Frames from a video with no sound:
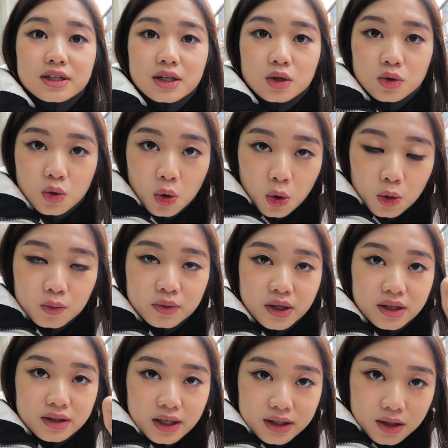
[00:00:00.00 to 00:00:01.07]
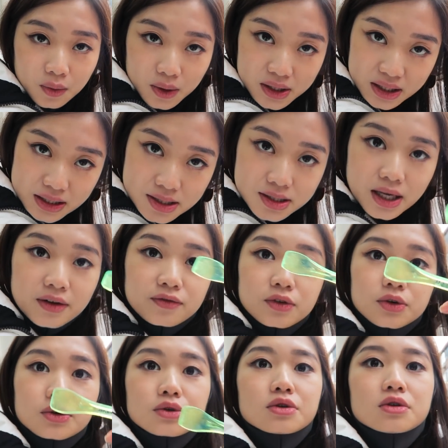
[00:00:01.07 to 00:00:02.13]
Then they take the one inside for
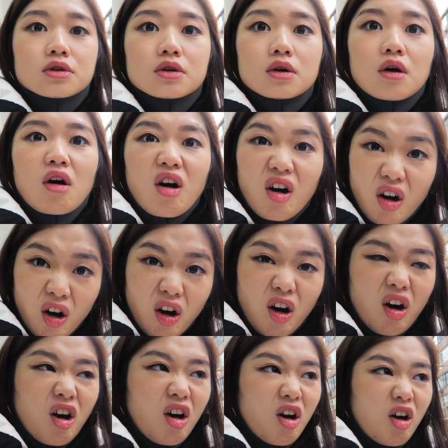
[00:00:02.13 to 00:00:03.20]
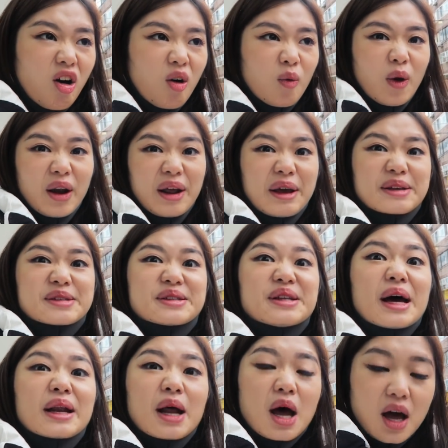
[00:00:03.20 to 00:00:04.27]
you. What is
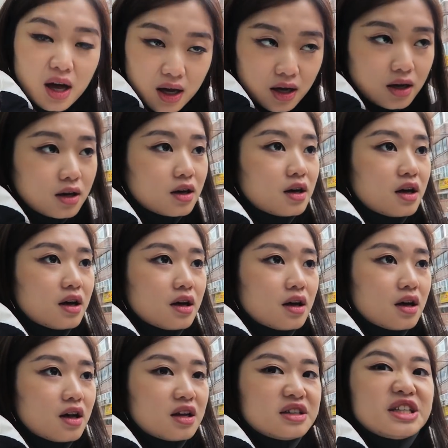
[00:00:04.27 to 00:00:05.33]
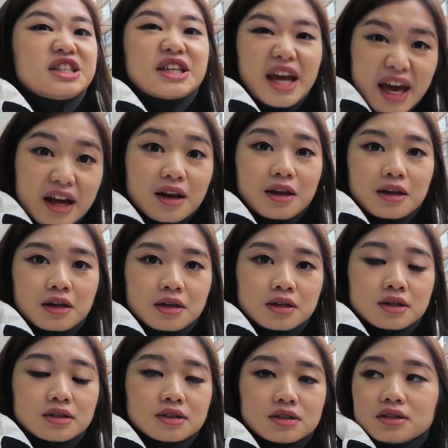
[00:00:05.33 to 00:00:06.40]
that? detail
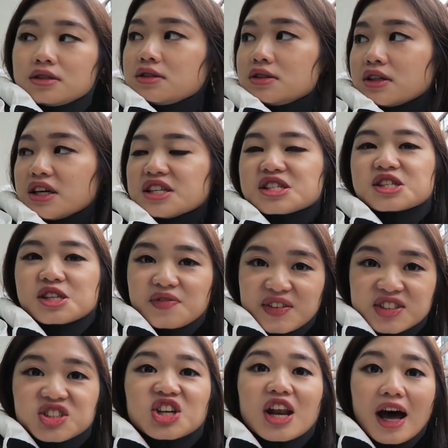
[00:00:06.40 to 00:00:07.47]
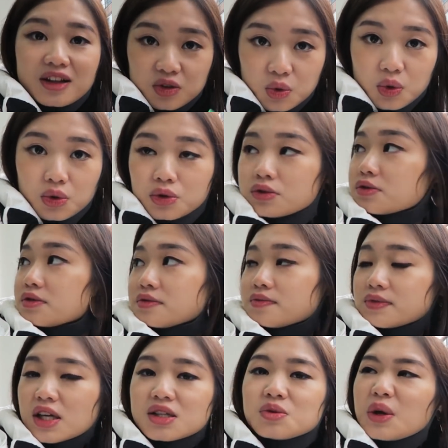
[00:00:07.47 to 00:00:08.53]
in serving gelato.
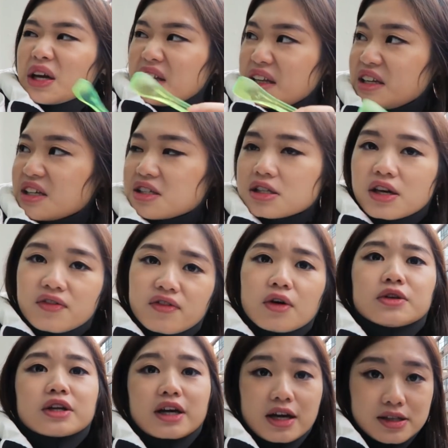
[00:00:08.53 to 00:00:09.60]
That's why they deserve all the